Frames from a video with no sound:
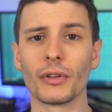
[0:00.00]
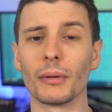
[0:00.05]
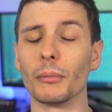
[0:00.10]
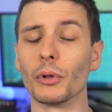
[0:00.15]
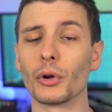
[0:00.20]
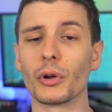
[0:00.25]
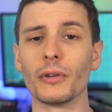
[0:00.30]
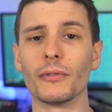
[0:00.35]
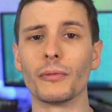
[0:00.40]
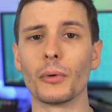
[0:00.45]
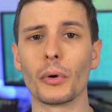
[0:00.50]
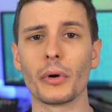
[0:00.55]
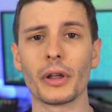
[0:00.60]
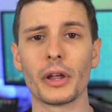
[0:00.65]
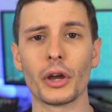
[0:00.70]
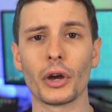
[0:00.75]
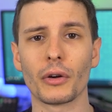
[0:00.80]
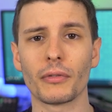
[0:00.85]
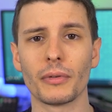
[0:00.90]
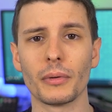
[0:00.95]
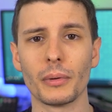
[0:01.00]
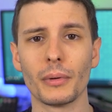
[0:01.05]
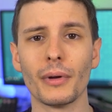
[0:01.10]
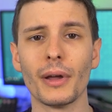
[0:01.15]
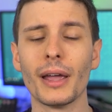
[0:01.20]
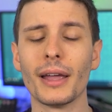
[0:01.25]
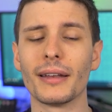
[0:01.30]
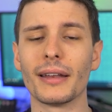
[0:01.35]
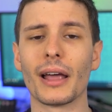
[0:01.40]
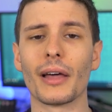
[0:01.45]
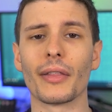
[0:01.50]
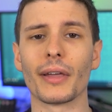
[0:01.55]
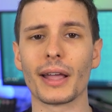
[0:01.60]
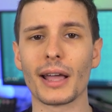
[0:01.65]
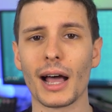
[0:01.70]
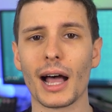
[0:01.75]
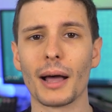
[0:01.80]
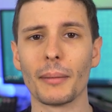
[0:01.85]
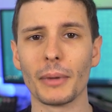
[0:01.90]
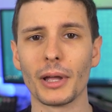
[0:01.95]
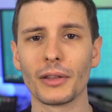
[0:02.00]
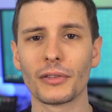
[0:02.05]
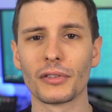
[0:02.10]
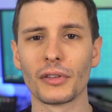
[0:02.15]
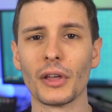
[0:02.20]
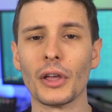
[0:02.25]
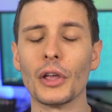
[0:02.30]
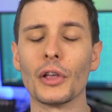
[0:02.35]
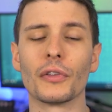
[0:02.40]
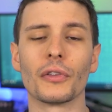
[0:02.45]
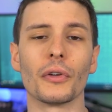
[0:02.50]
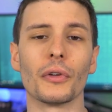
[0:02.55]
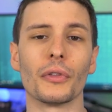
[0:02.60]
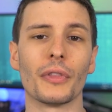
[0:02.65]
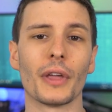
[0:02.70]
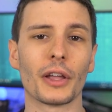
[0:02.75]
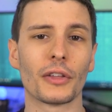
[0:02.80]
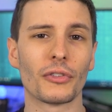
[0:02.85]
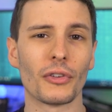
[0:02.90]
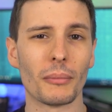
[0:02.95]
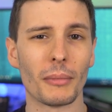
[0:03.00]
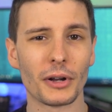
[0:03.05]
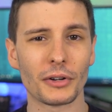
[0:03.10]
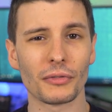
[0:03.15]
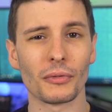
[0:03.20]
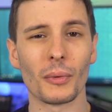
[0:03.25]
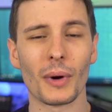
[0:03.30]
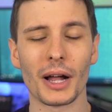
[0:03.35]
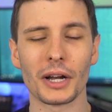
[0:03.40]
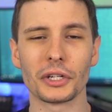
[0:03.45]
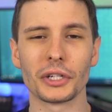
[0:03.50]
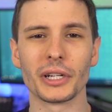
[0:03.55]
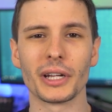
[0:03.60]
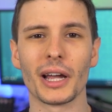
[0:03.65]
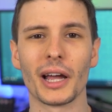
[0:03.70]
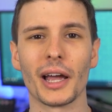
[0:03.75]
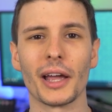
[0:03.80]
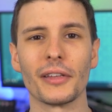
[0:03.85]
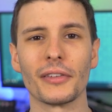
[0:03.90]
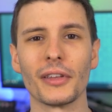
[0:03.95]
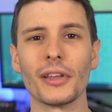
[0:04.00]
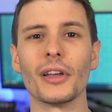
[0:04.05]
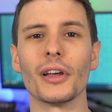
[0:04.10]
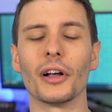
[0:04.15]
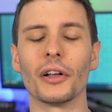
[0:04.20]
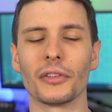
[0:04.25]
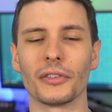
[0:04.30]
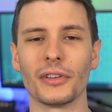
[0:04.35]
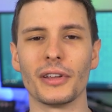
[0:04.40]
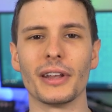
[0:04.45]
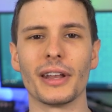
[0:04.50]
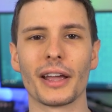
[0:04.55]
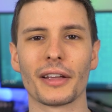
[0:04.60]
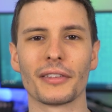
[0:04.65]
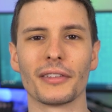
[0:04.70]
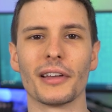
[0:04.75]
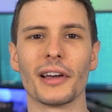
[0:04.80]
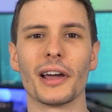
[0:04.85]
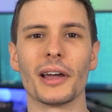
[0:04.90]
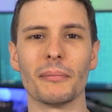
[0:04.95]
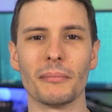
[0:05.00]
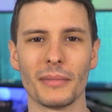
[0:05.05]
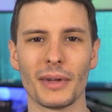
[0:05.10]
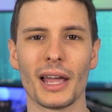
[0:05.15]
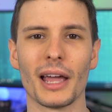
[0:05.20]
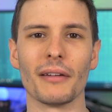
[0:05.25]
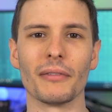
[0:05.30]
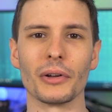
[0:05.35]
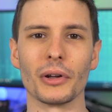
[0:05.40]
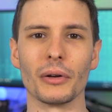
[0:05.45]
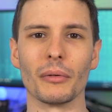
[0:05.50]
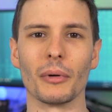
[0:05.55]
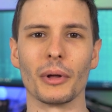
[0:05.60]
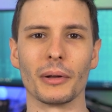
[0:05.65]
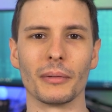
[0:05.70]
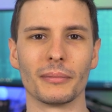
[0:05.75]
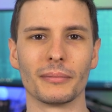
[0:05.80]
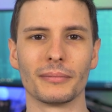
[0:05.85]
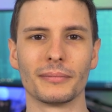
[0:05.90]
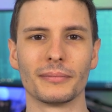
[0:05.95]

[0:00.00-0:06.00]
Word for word: I'm looking forward to hearing from you down in the comments. So thanks so much for watching, guys. I'll see you next time. Have a good one.